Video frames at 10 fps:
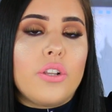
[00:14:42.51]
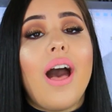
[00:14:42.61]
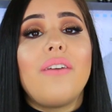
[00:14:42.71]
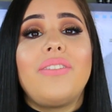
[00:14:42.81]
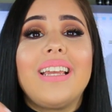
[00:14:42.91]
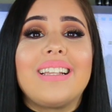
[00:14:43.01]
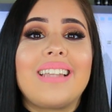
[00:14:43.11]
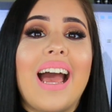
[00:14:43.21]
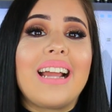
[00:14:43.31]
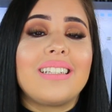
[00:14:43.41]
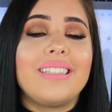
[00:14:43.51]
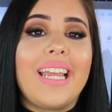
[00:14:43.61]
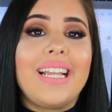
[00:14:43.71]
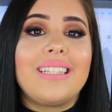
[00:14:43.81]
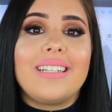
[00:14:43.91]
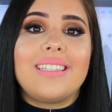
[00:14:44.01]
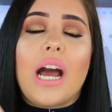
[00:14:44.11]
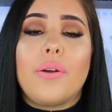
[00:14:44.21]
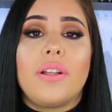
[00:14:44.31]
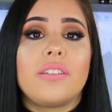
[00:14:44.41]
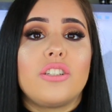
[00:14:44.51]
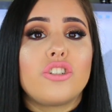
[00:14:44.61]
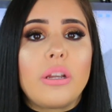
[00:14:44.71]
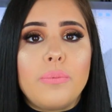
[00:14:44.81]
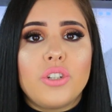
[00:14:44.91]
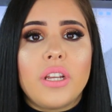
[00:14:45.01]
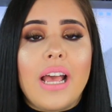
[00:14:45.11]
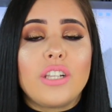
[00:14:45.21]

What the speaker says: I'll have the exact date down in the description,